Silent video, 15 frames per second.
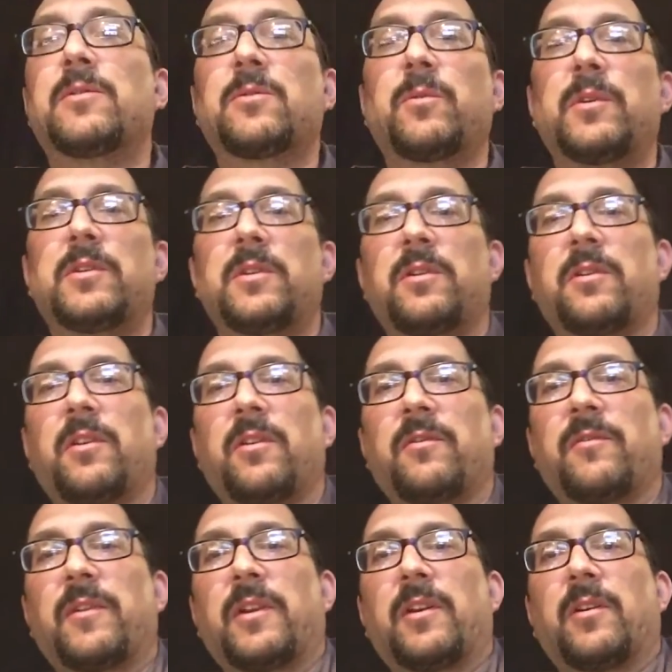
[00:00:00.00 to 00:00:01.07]
squeeze in another
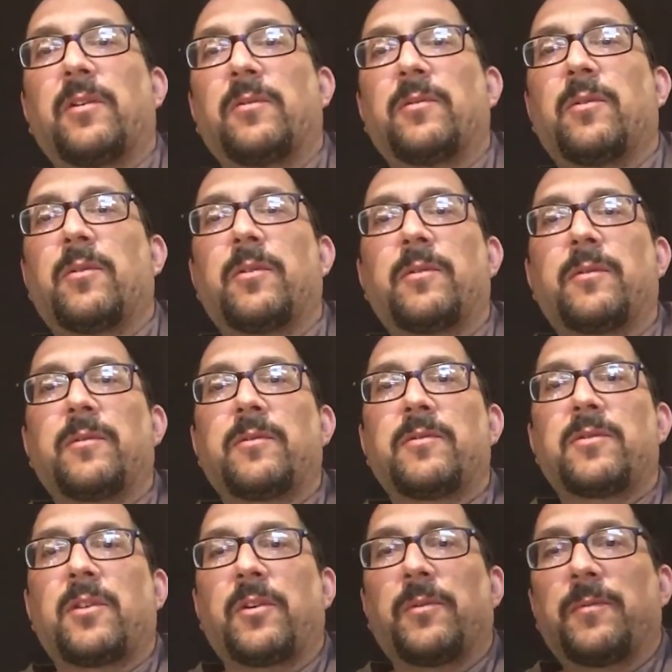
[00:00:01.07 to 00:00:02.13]
video or
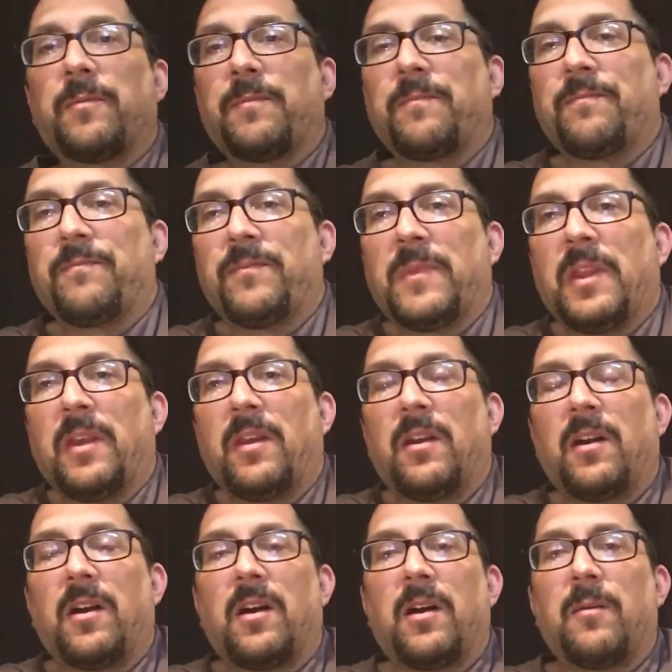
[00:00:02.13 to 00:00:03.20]
so
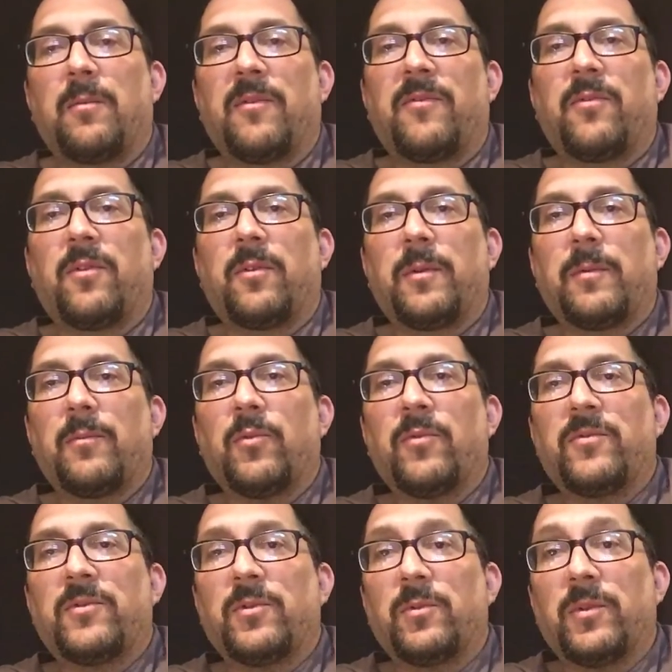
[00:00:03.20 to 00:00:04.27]
before we
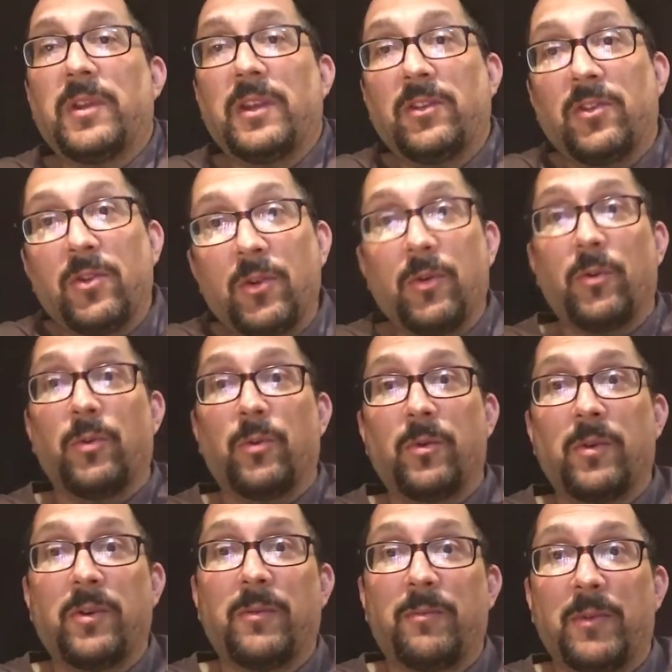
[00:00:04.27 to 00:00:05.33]
move to the
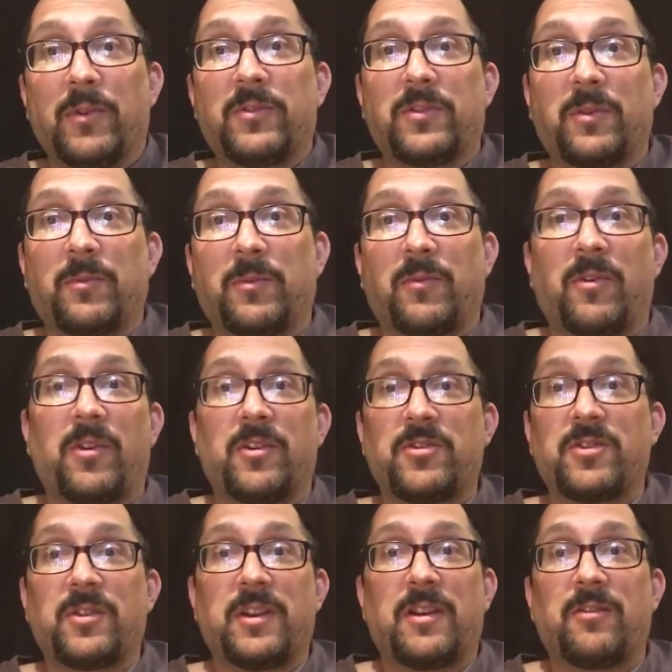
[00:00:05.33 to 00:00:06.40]
new Milsurp
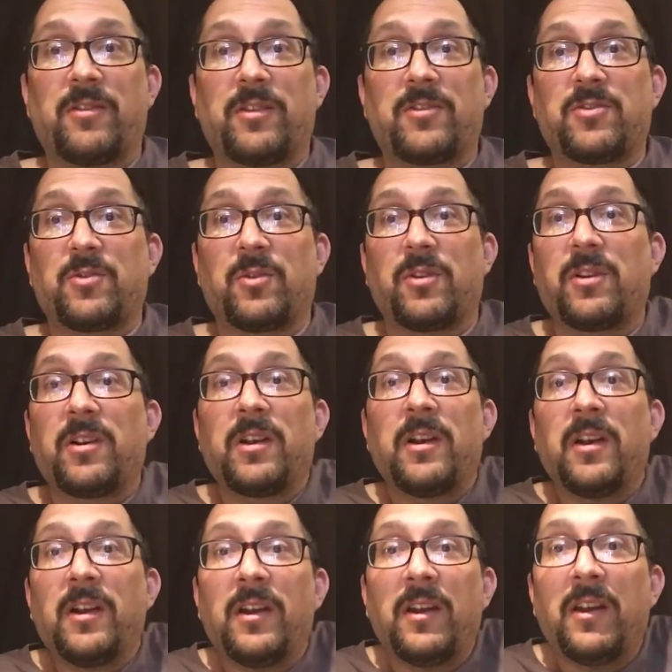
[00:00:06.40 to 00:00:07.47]
Garage. I'm not really sure
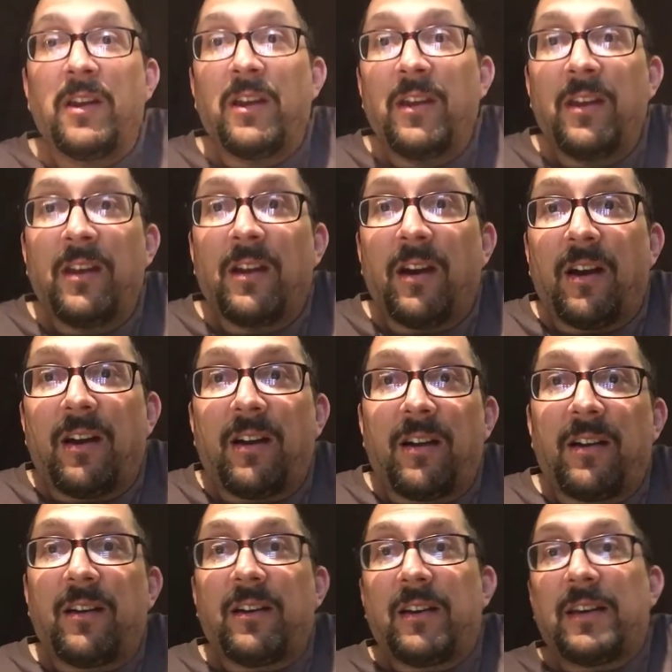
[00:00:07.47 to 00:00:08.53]

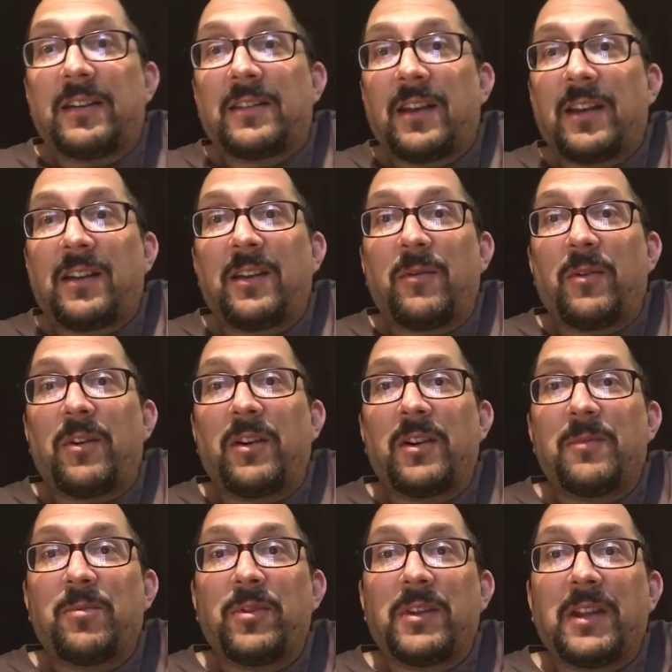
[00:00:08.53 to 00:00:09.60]
exactly where I'm
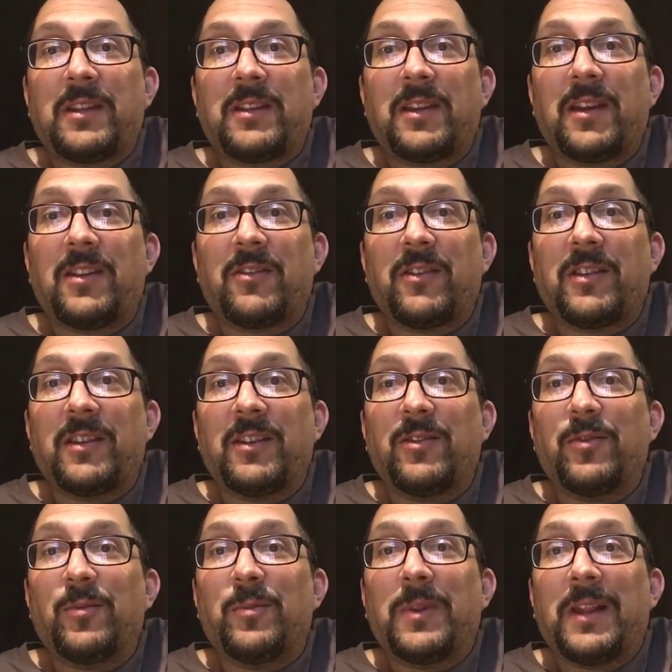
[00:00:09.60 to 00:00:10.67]
going to put that together in the
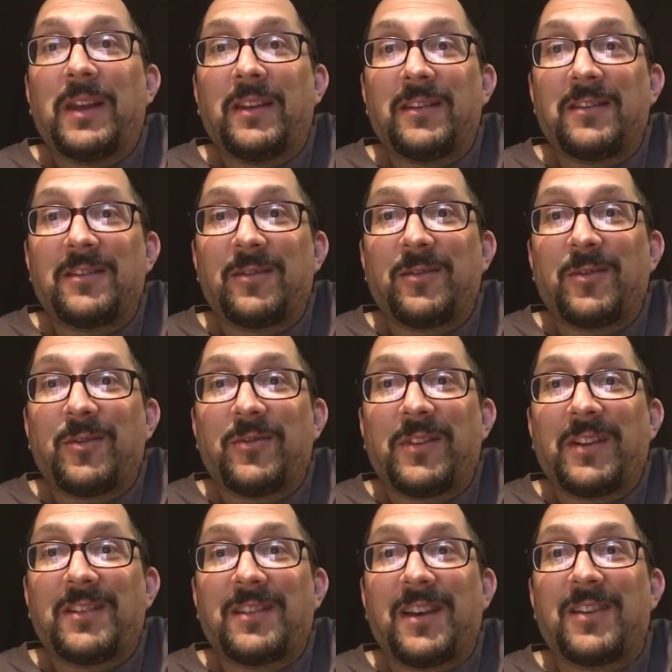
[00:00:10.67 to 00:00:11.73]
new place. Don't know if
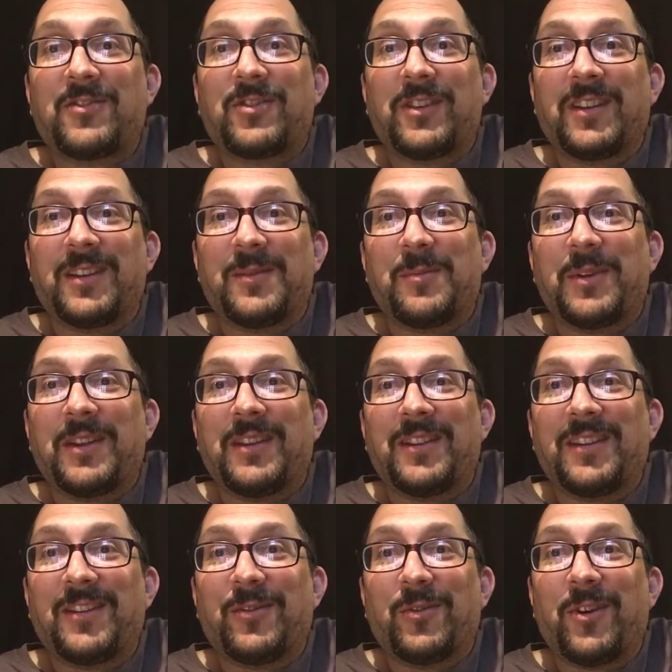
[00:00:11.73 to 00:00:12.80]
that's actually going to be
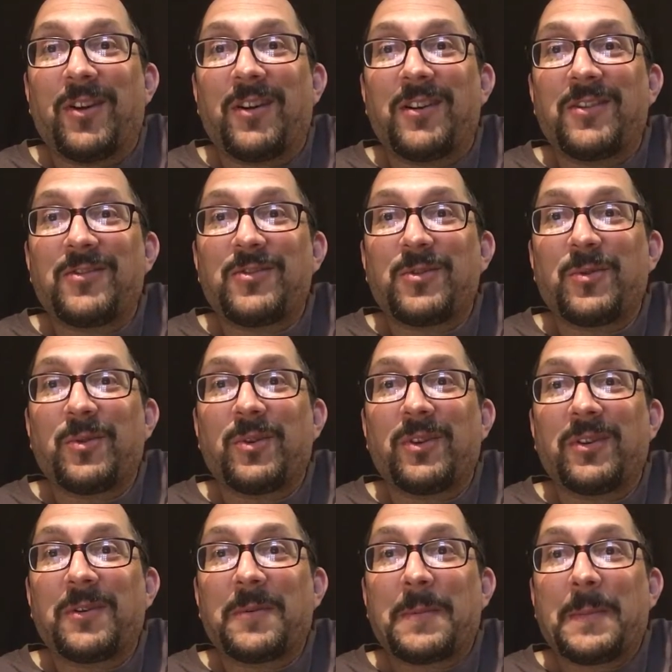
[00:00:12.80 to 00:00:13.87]
the garage
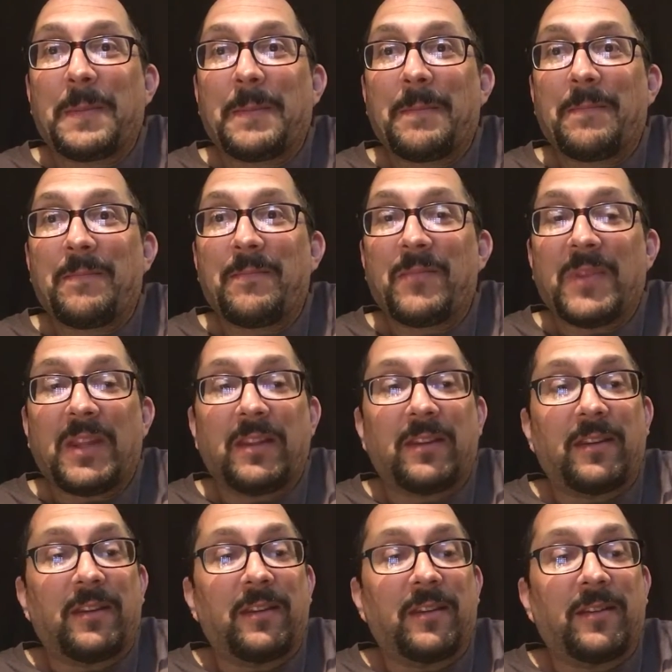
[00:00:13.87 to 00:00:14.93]
or
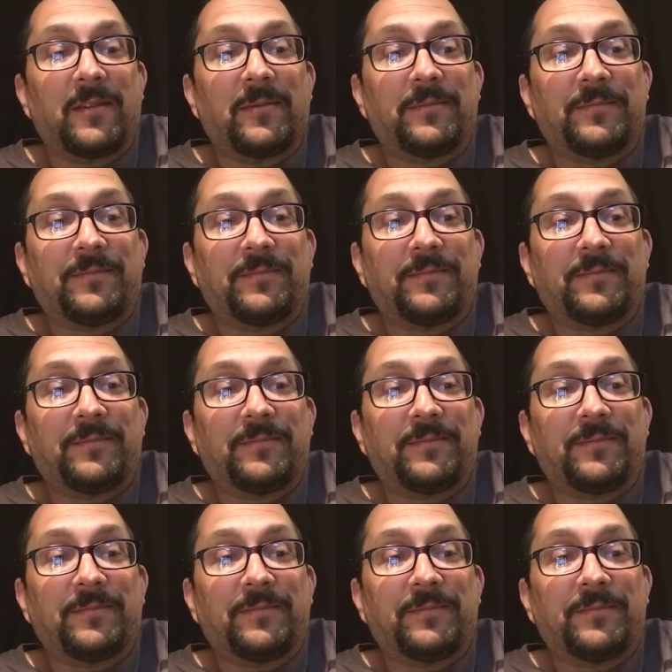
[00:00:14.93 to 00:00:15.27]
the